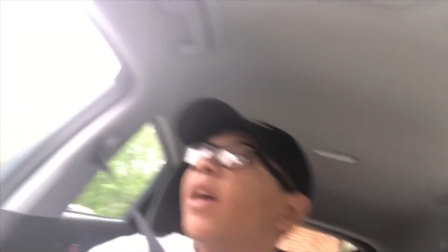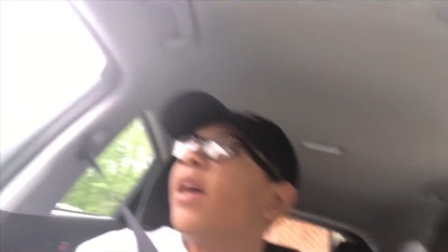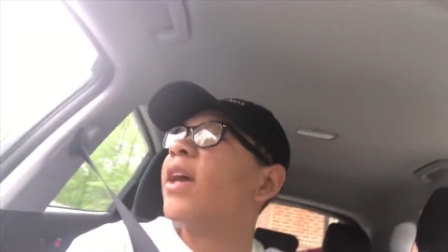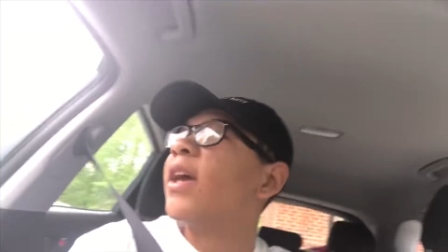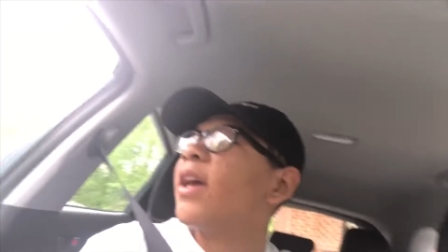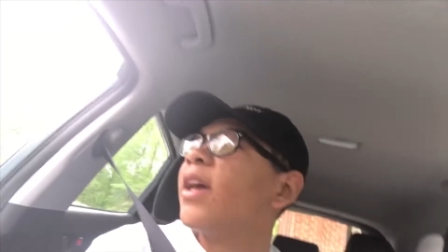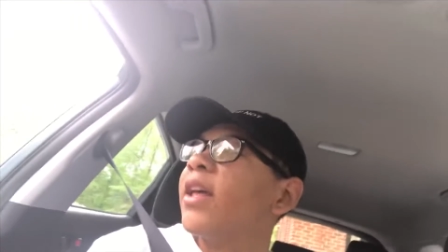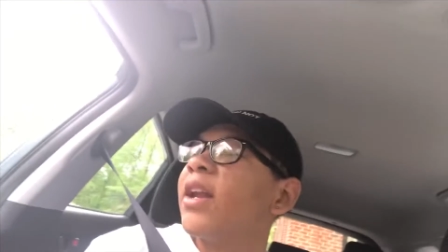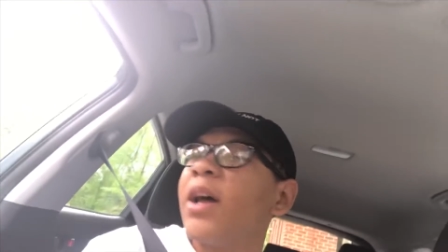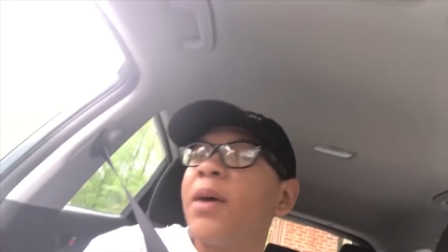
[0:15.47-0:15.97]

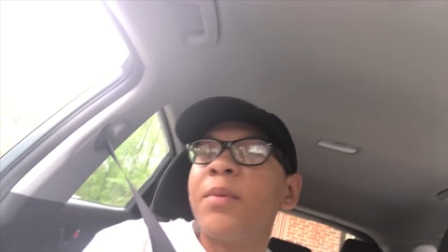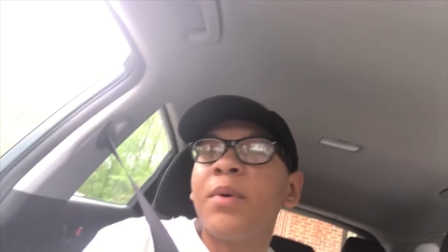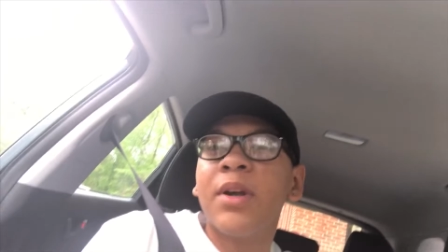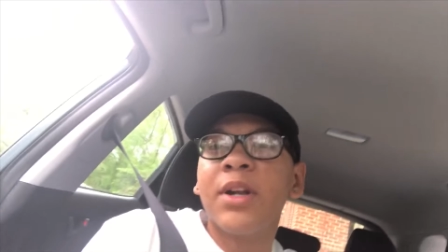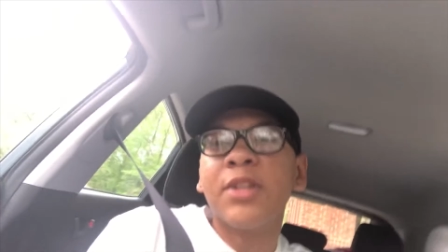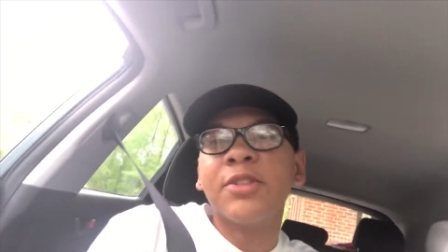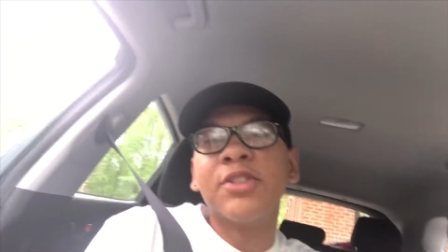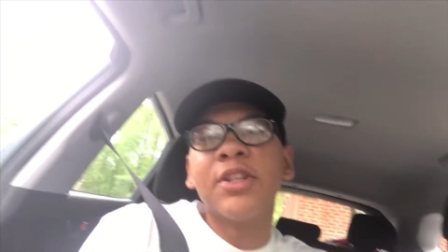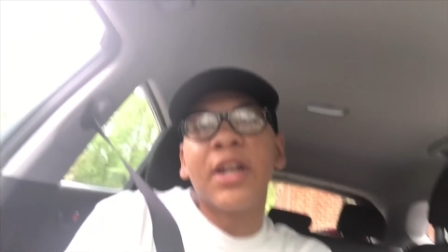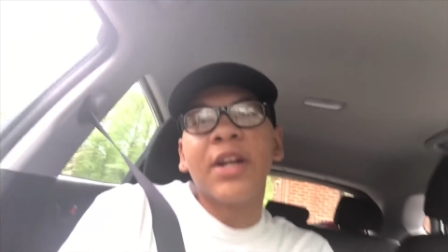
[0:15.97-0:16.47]
and I'm
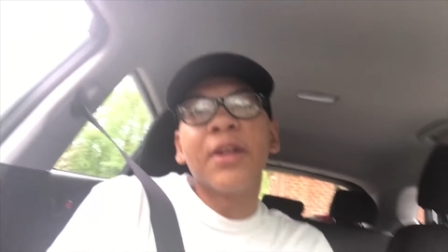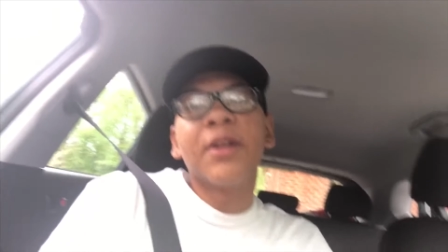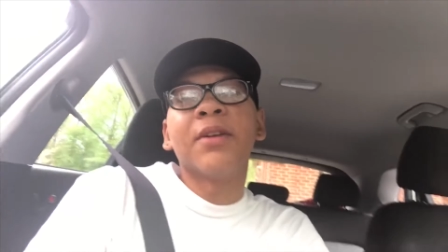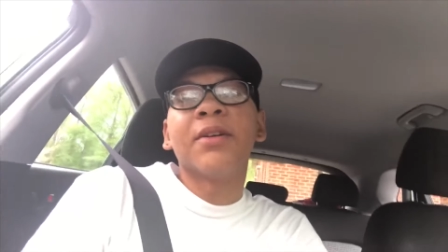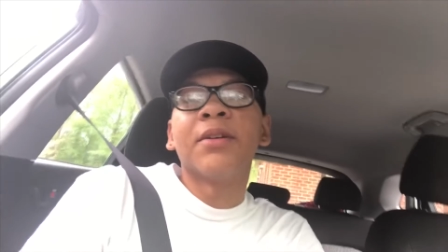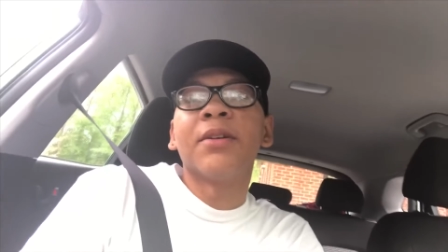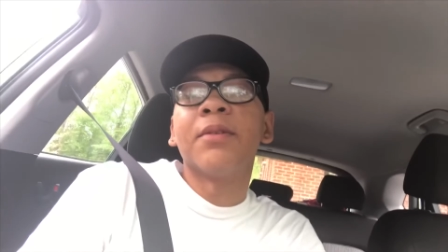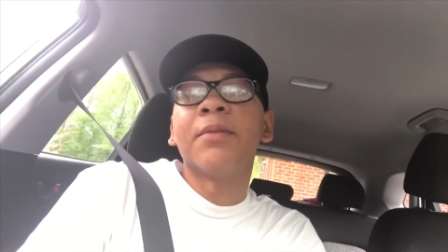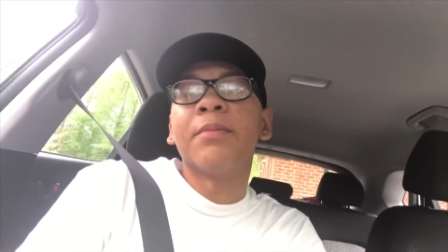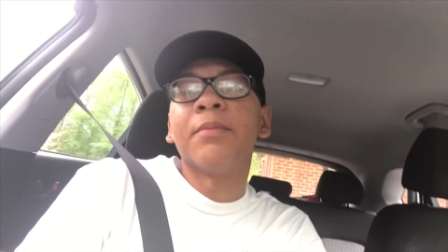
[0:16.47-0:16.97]
gonna try to
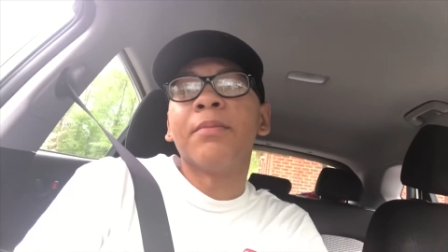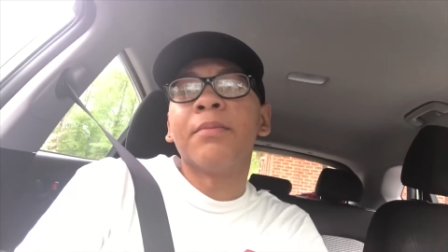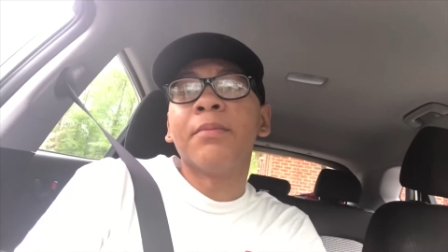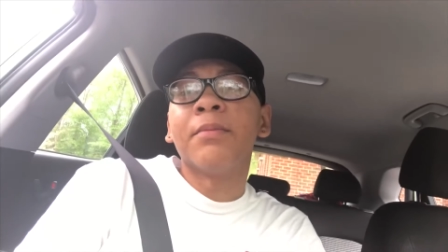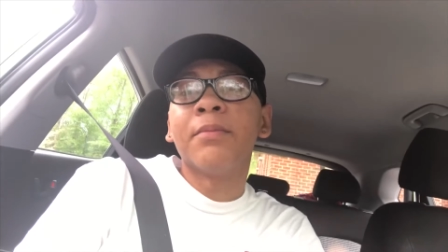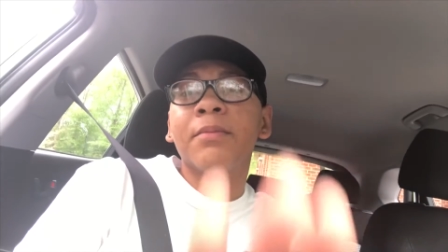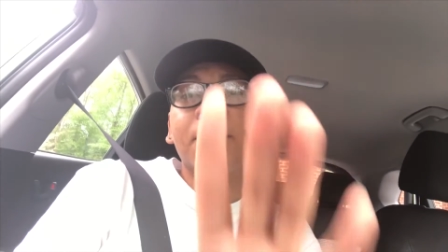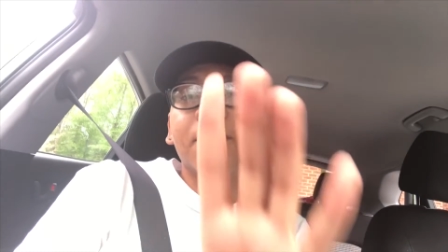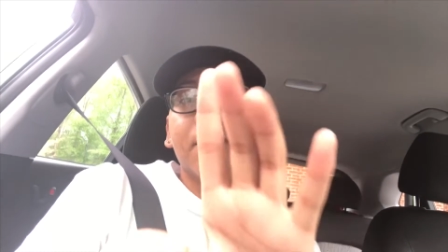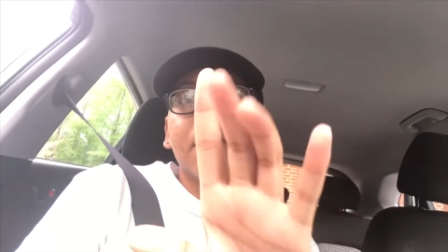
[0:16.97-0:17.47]

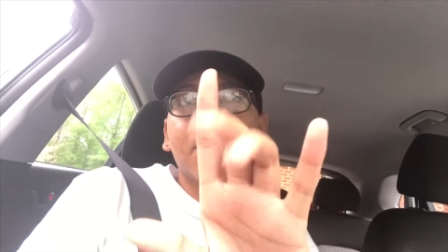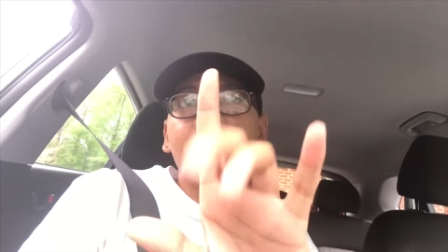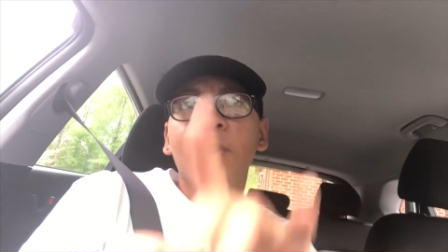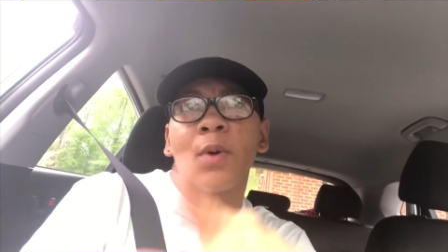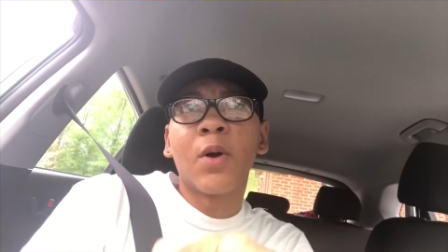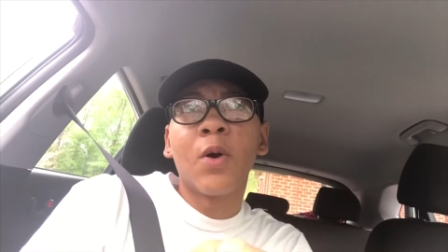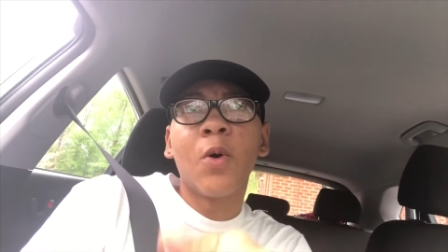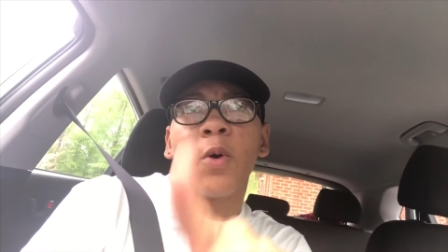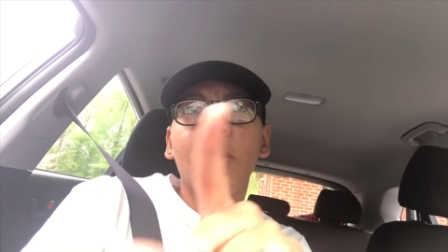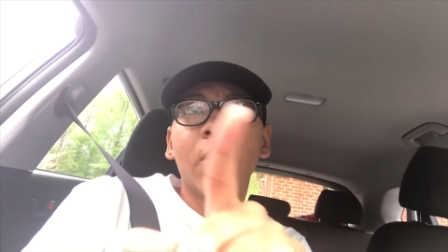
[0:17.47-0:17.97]

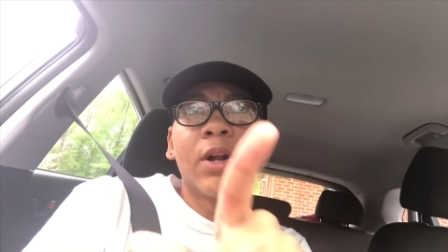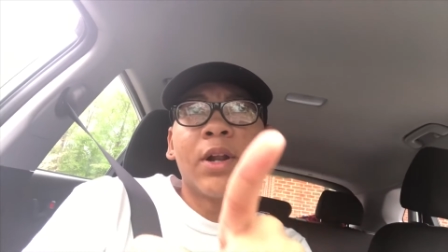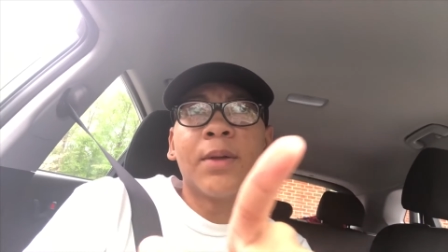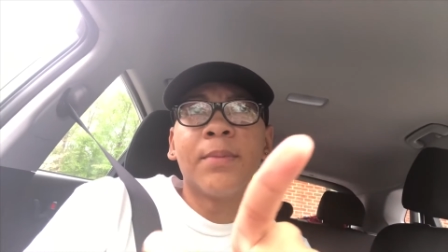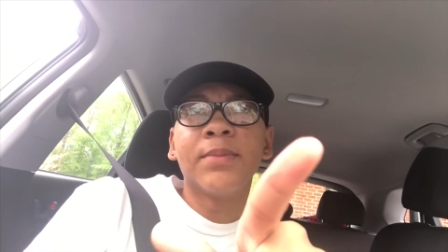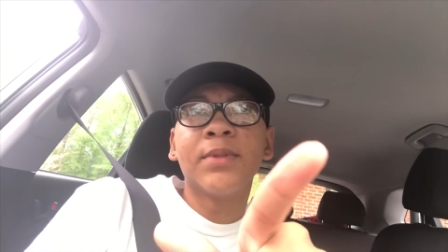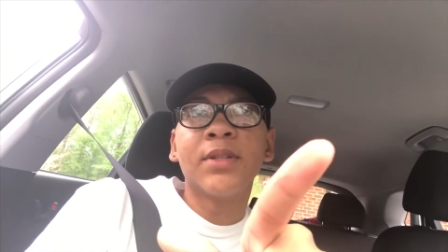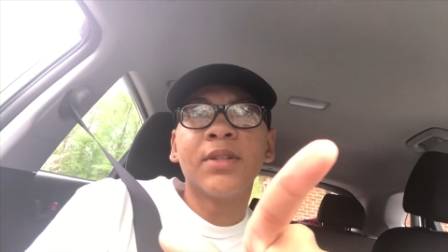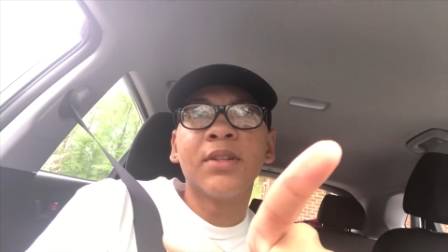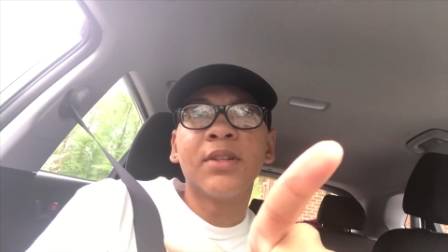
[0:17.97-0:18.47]
record
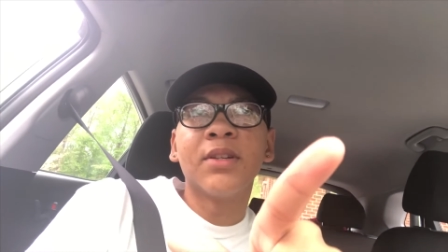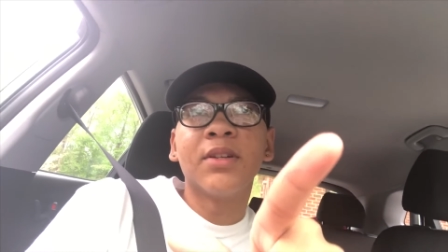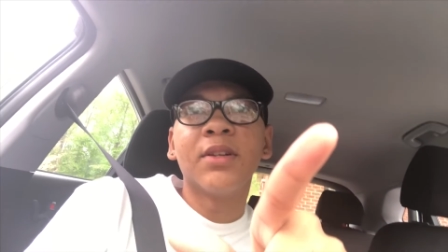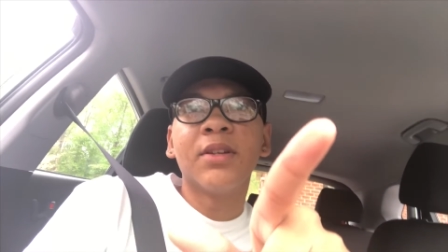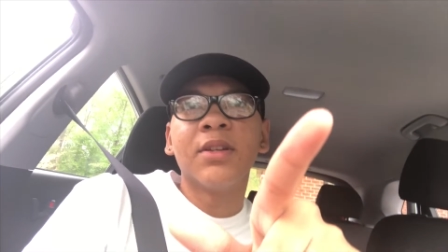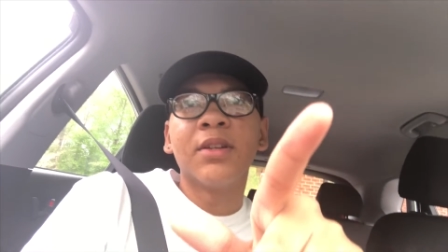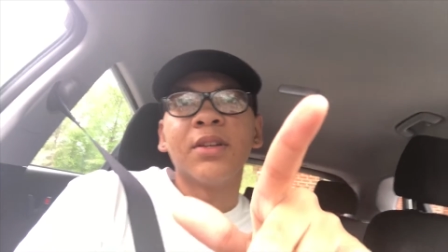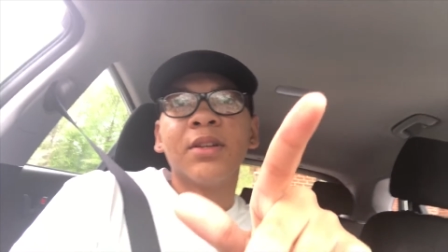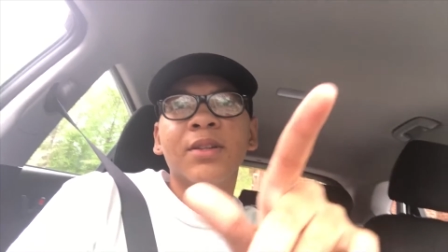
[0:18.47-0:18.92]
up to